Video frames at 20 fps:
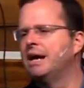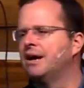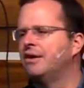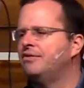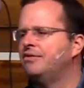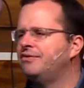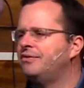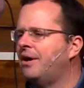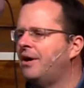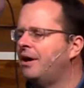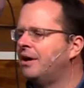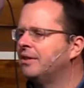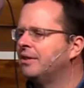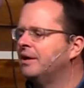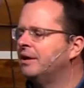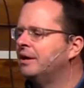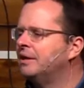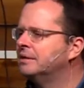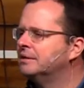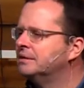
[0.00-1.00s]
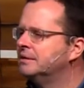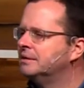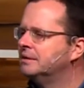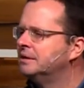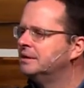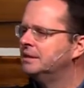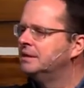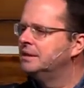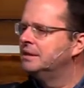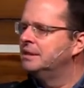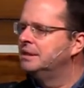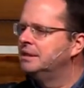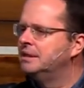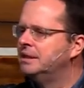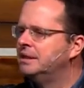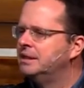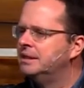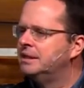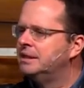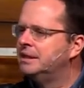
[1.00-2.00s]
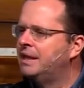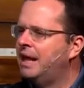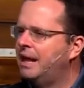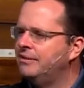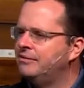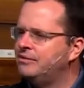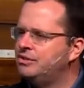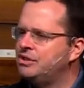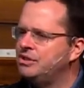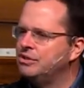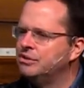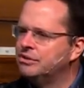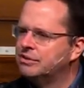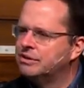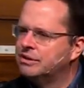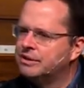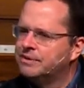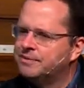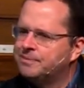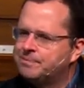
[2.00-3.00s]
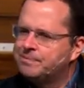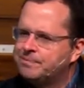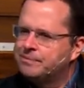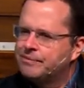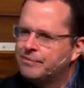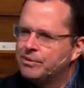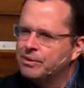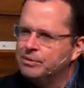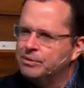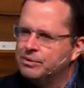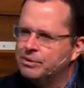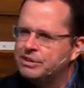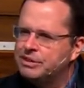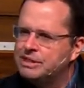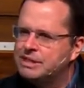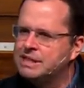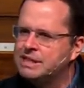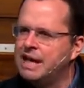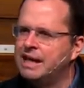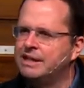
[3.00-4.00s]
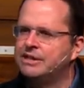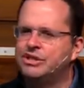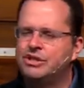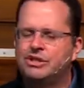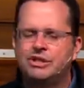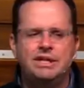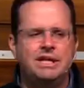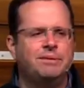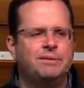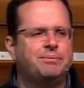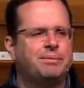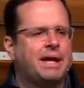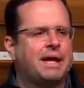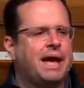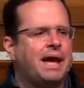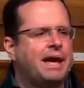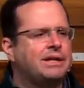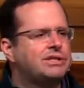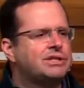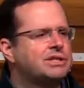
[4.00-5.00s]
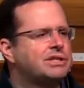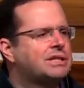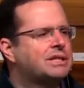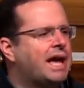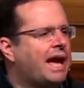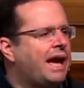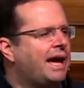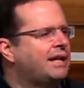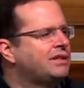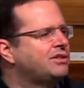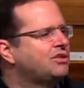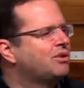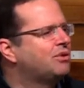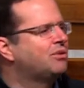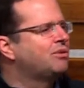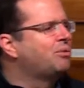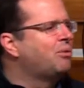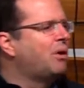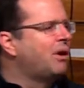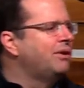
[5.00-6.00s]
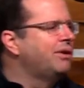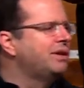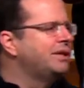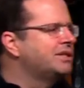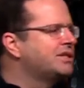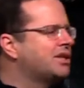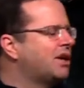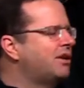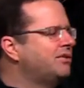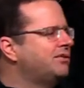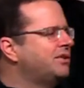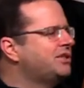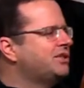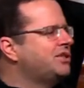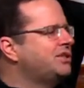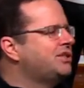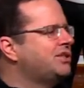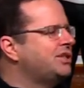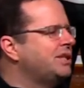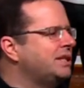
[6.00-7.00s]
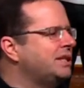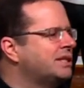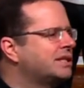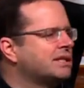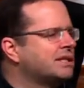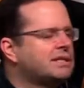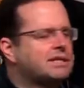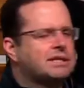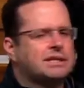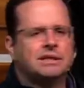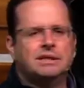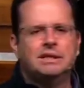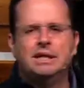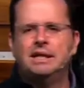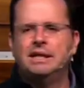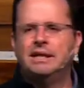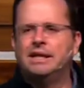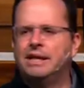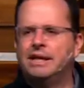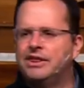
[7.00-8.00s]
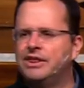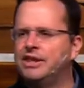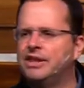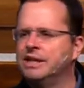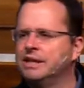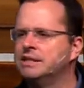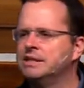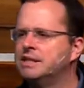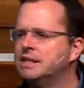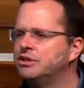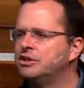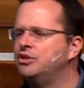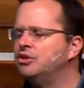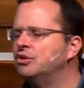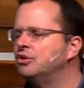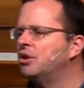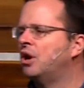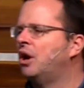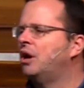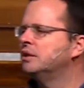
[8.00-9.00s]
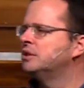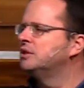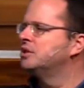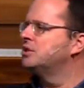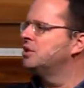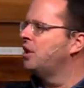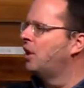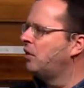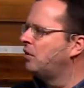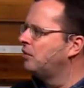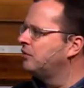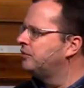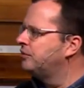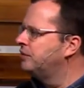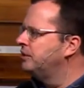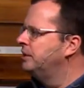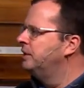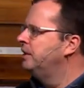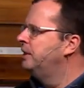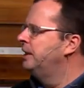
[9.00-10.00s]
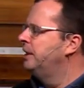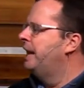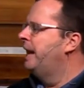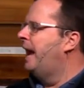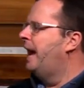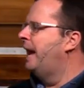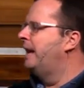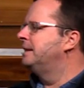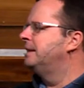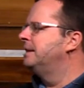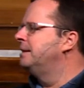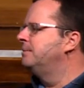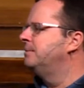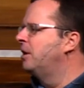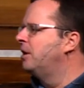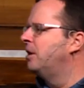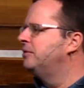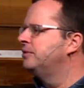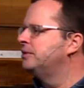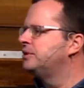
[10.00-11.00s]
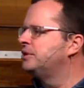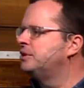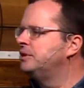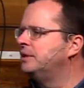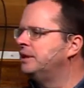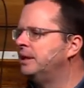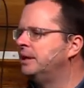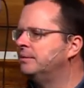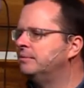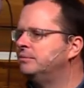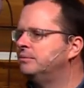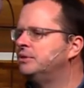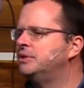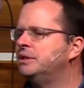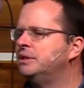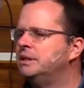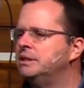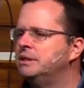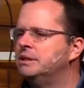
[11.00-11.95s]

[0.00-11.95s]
a father. He loves you with such deep care. Just hand your worries over to Jesus. There are things that you can't solve. Hand them over to Him, Jesus.